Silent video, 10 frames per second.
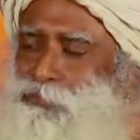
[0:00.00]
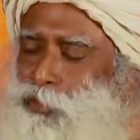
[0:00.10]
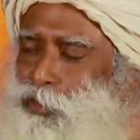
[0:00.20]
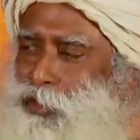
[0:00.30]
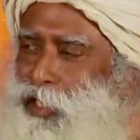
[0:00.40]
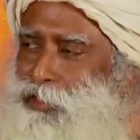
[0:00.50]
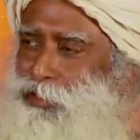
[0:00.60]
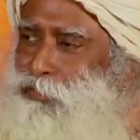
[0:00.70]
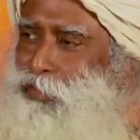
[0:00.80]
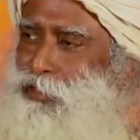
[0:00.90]
floor the
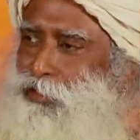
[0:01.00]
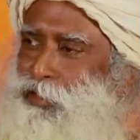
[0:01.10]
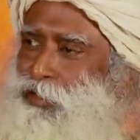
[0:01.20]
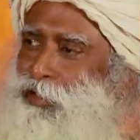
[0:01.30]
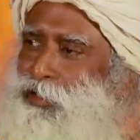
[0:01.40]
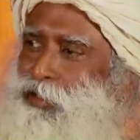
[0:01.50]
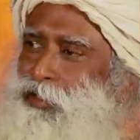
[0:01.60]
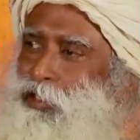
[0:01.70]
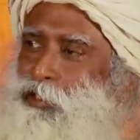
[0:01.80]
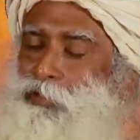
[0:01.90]
accelerator,
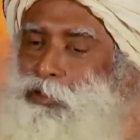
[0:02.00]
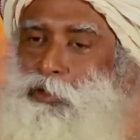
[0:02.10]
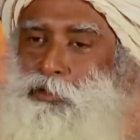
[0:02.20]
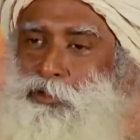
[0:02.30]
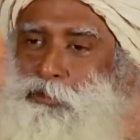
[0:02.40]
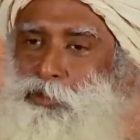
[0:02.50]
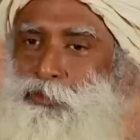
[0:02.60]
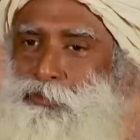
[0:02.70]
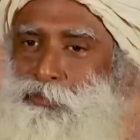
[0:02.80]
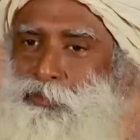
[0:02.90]
it will go to the
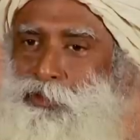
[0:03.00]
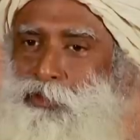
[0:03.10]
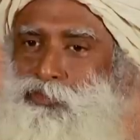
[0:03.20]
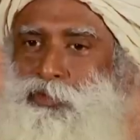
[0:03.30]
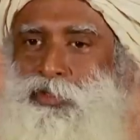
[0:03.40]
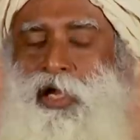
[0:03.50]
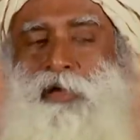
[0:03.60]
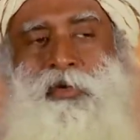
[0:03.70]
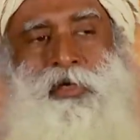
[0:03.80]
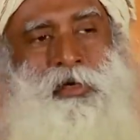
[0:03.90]
moon. If you
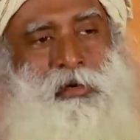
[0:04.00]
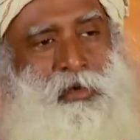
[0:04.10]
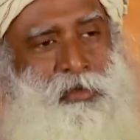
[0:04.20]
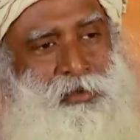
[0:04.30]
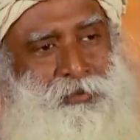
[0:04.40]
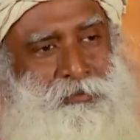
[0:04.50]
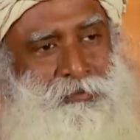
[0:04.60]
try very hard,